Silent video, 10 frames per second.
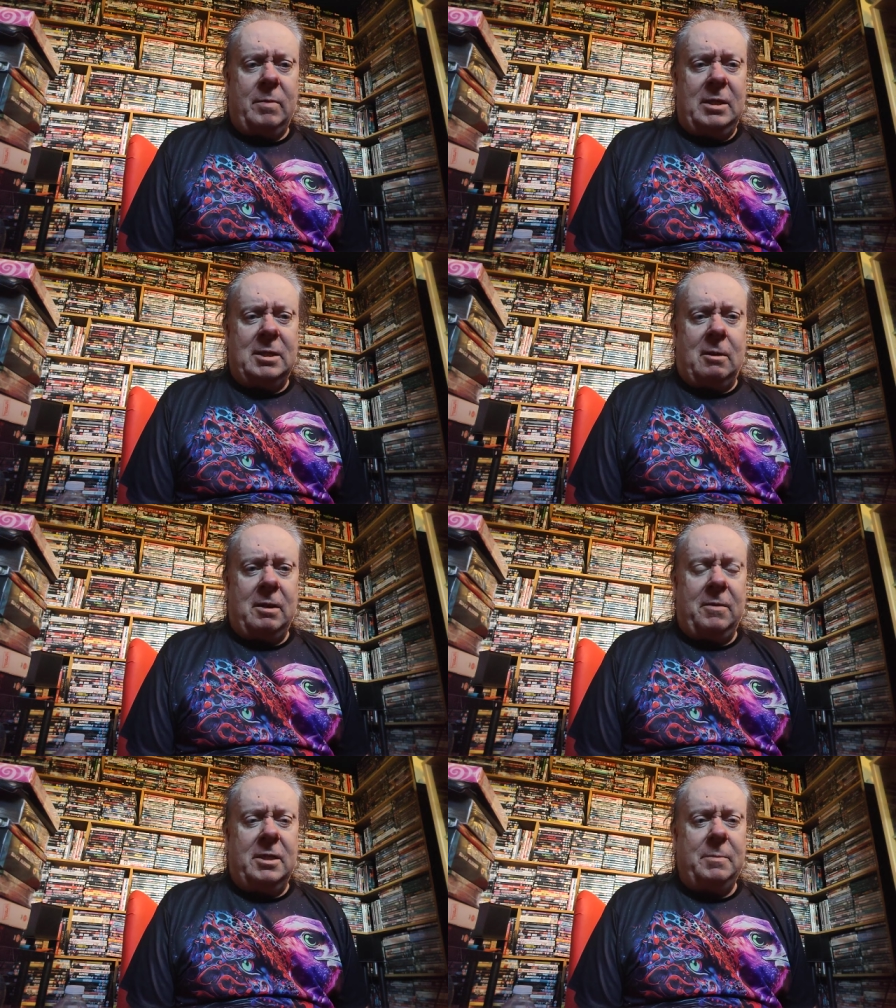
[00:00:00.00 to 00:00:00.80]
These
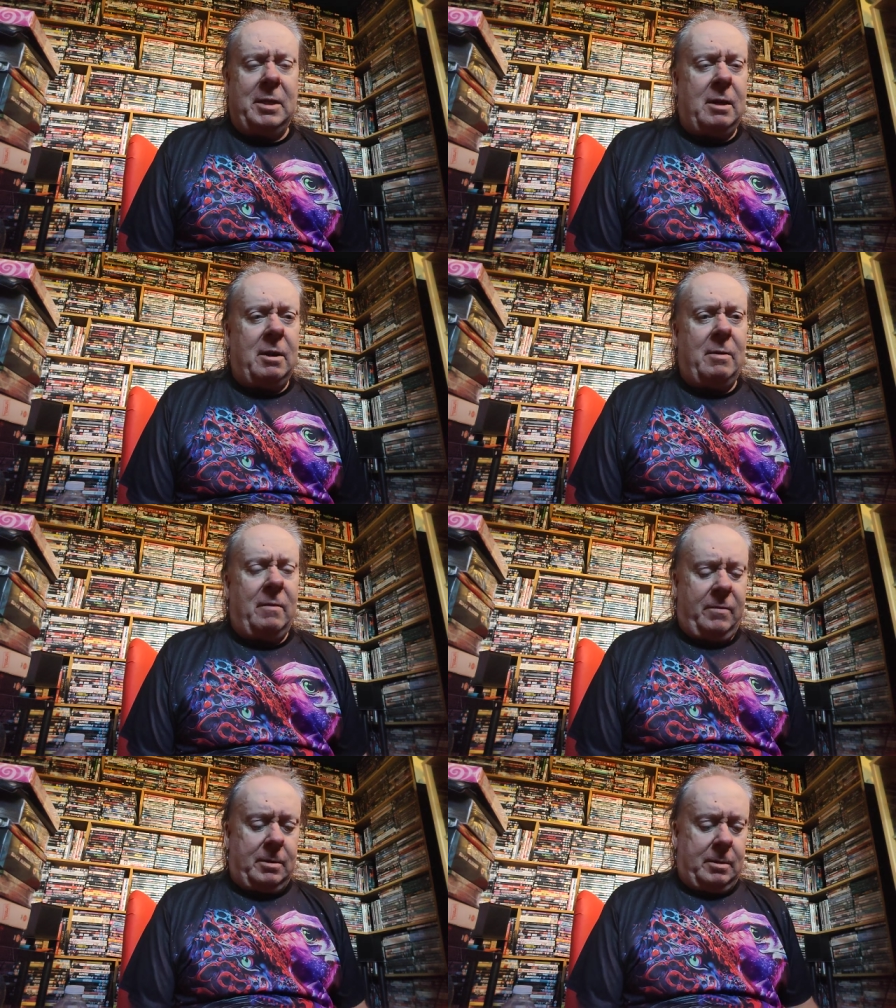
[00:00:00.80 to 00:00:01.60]
kind of things have been going
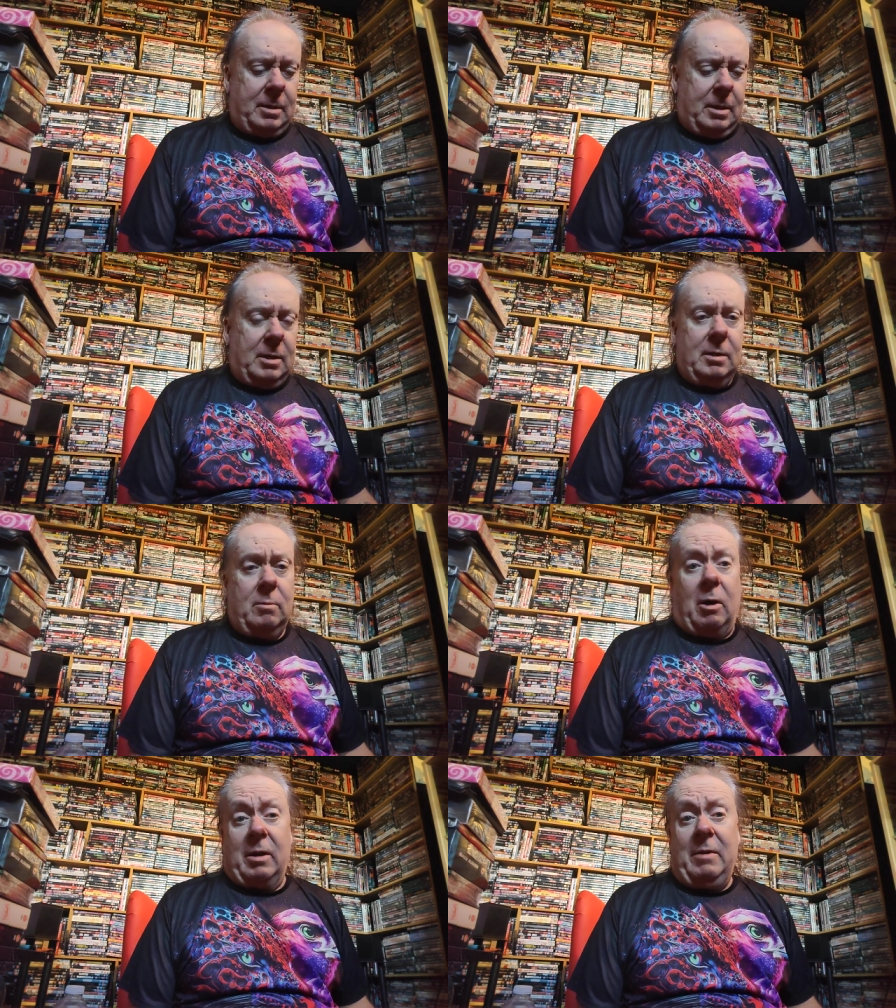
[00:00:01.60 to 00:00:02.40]
around for
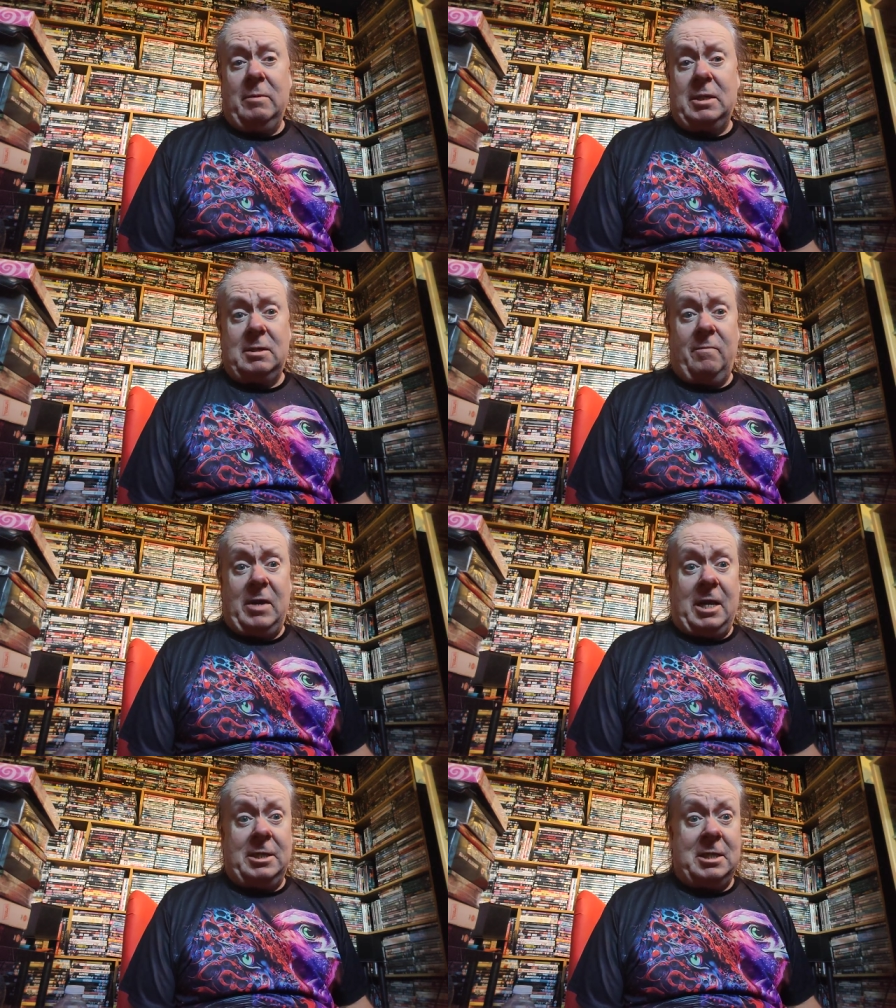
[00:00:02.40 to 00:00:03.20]
even since the
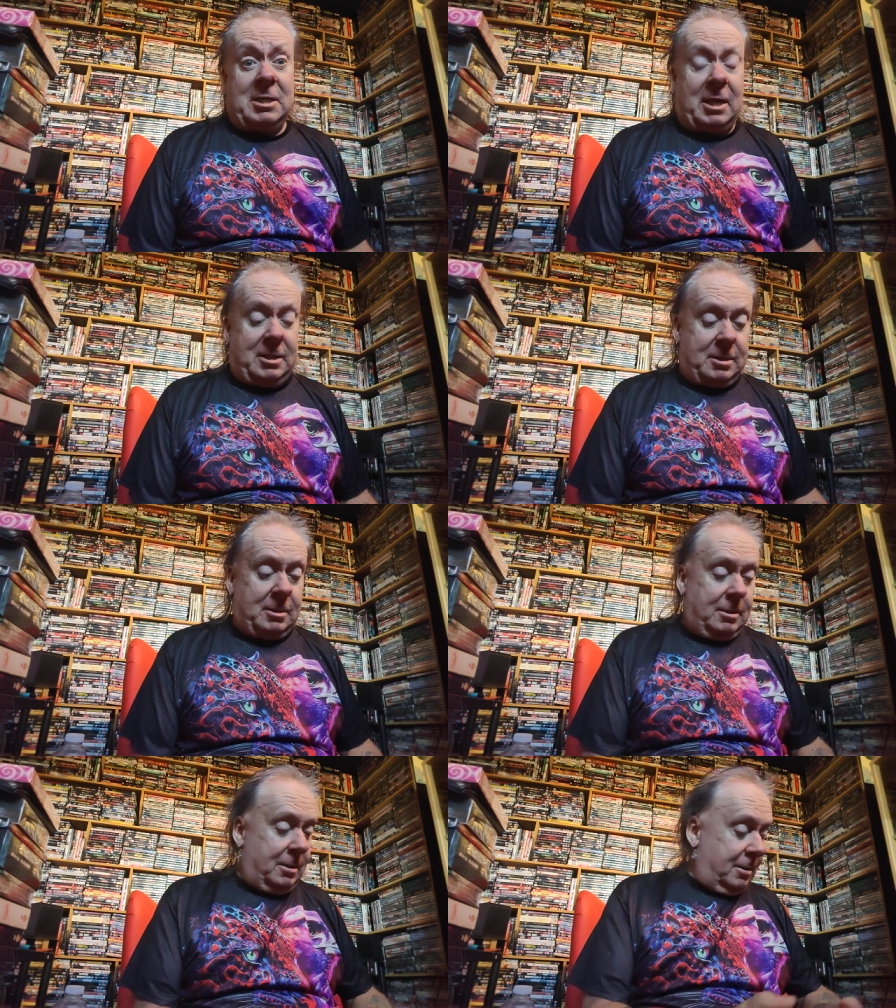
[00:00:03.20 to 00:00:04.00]
VHS days.
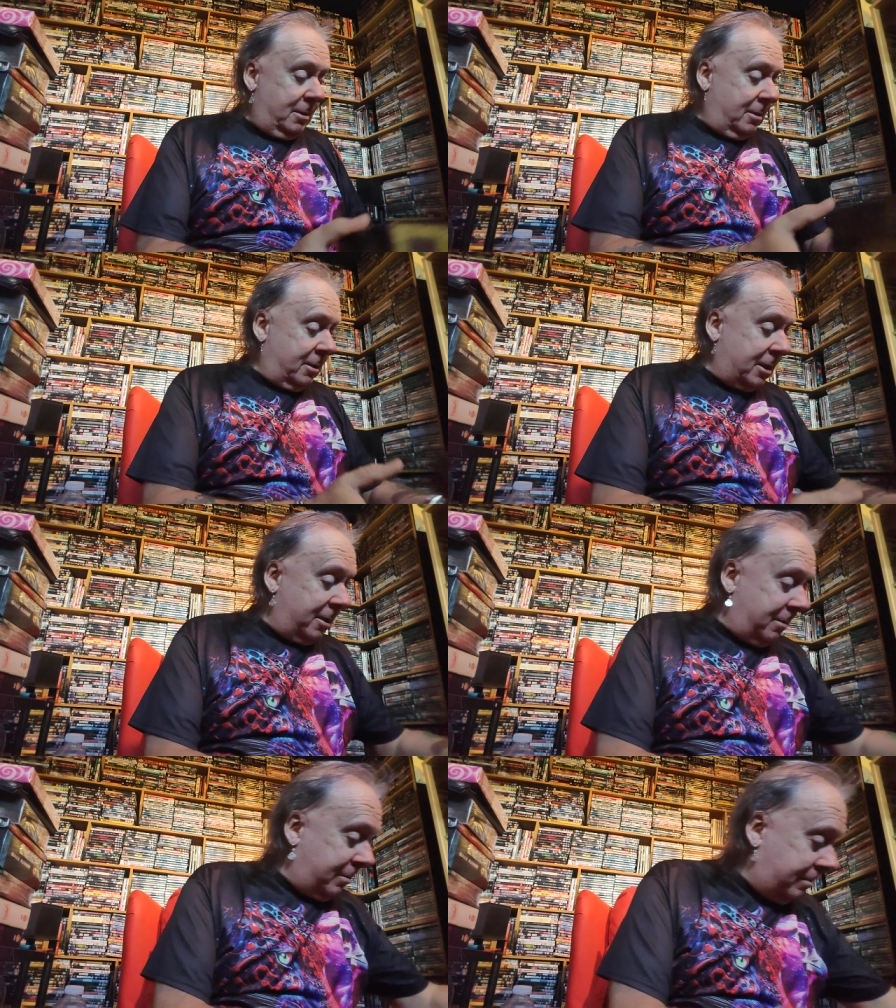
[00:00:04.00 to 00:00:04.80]
So,